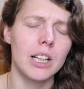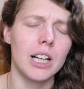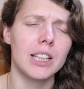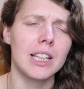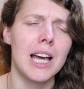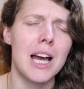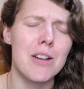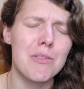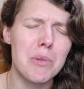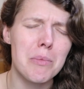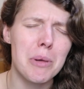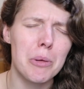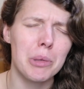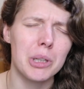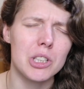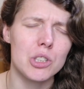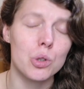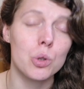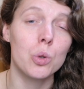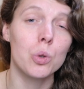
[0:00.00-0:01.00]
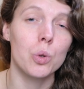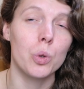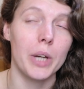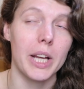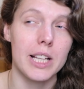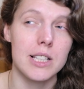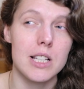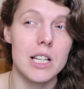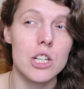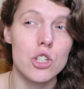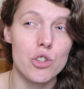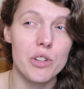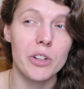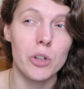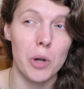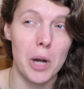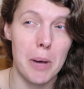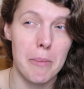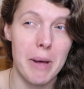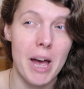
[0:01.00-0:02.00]
I can't remember what it's called. It's literally
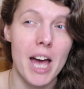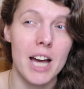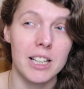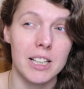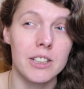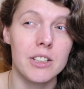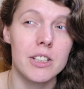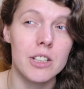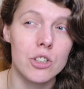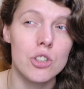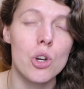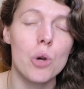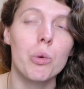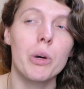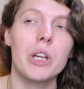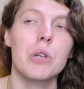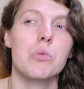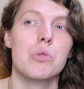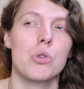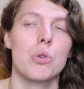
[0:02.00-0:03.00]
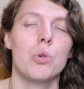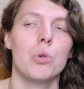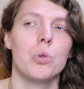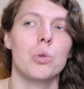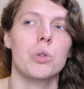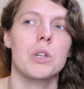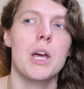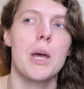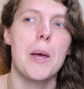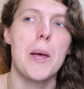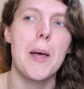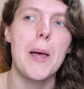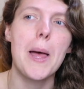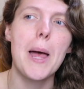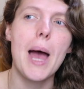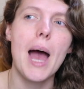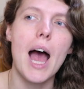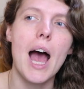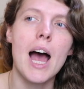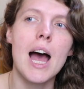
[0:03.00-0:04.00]
gone out of my head. I did know what it was called,
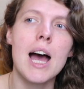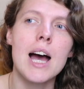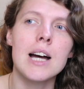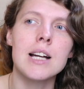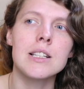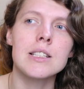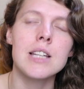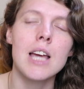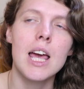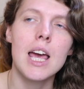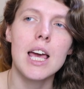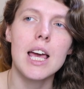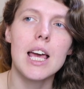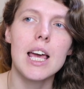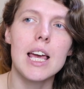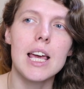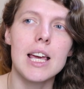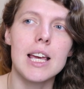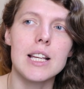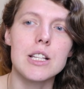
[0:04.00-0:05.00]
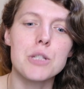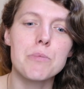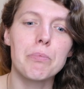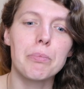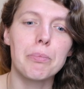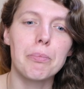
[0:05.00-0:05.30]
and it's